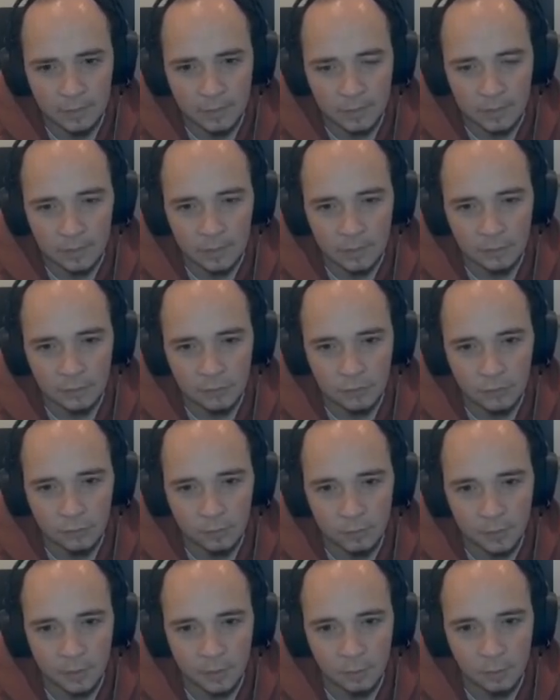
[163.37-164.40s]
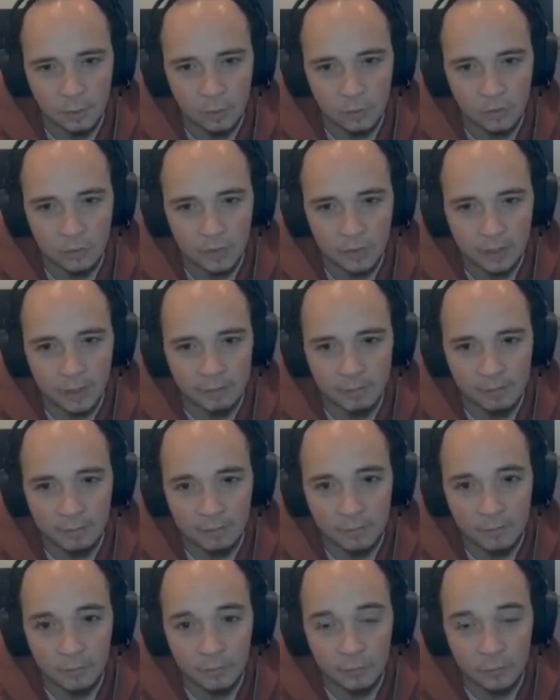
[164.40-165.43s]
is jump in the water,
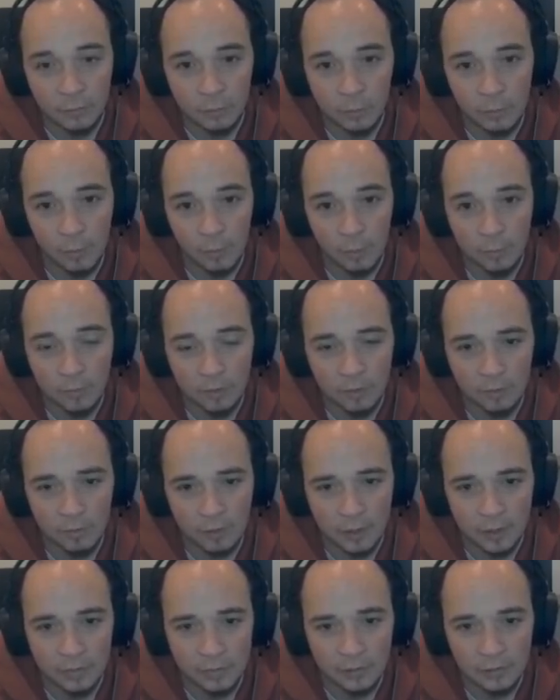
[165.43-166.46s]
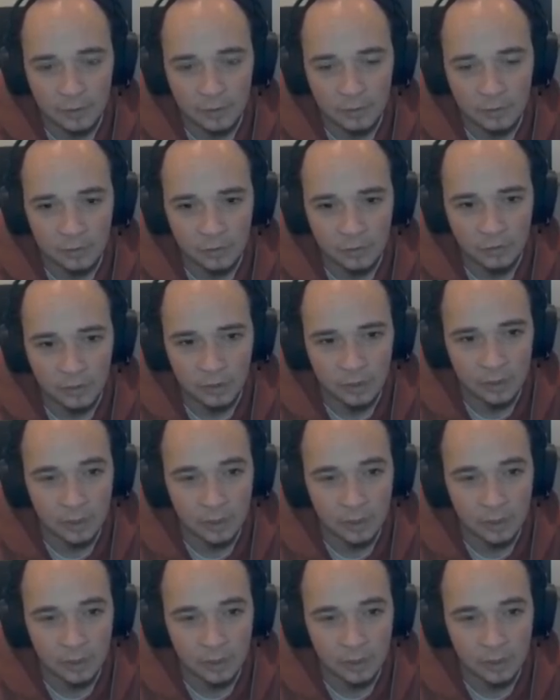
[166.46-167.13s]
swim up to the right, and as you can see there,